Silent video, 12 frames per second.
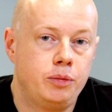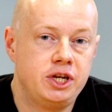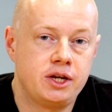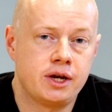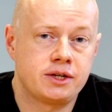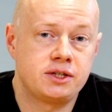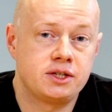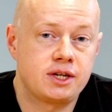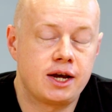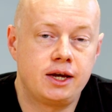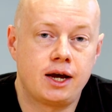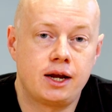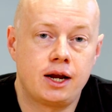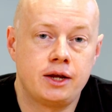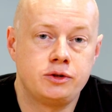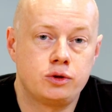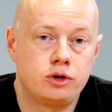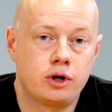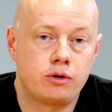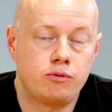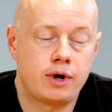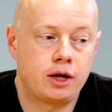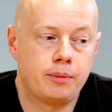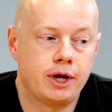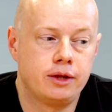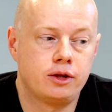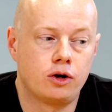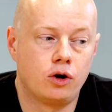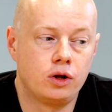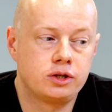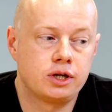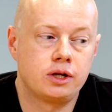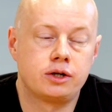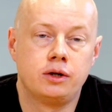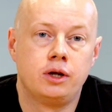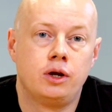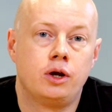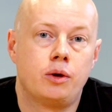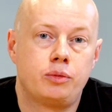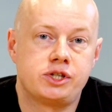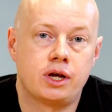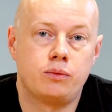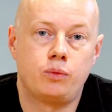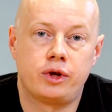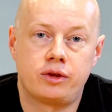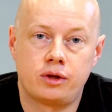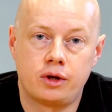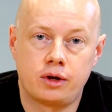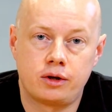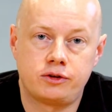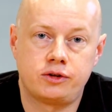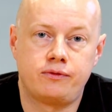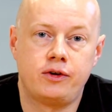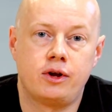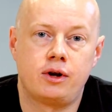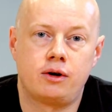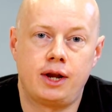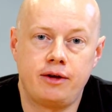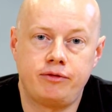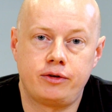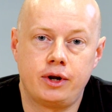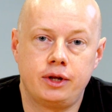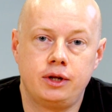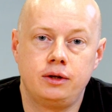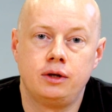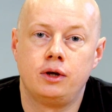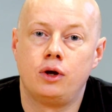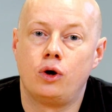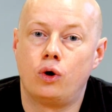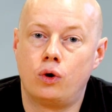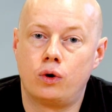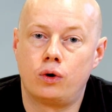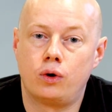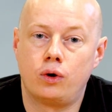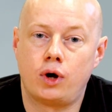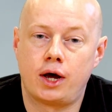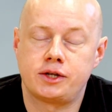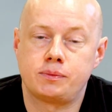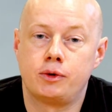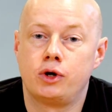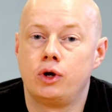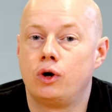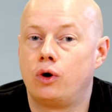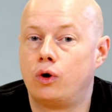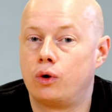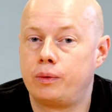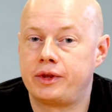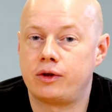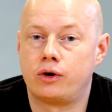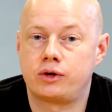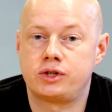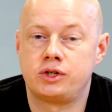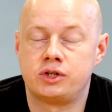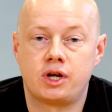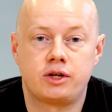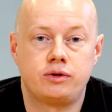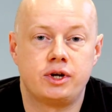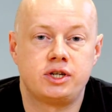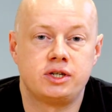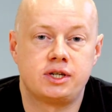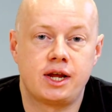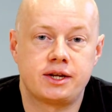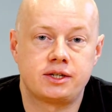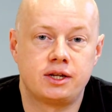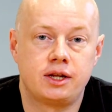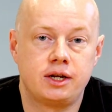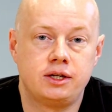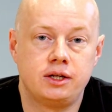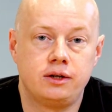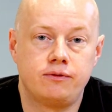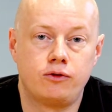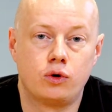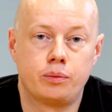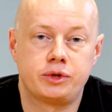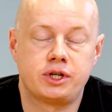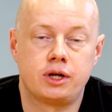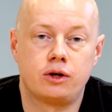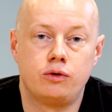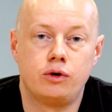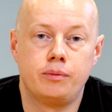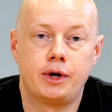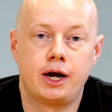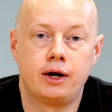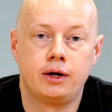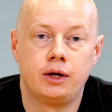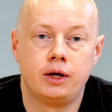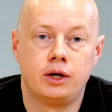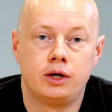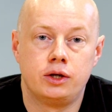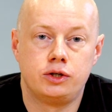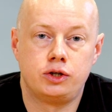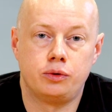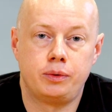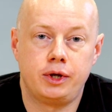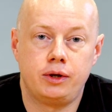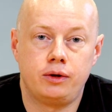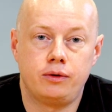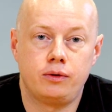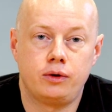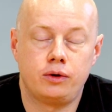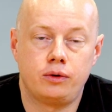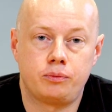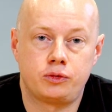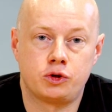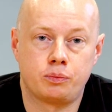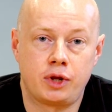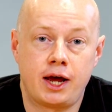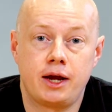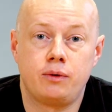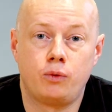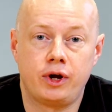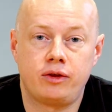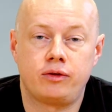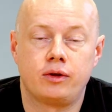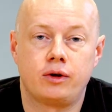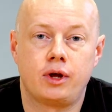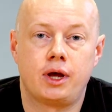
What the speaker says: BTS and SIGN guidelines would recommend that all children presenting with severe life-threatening or asthma or with oxygen saturations less than 94% in room air should be supplied with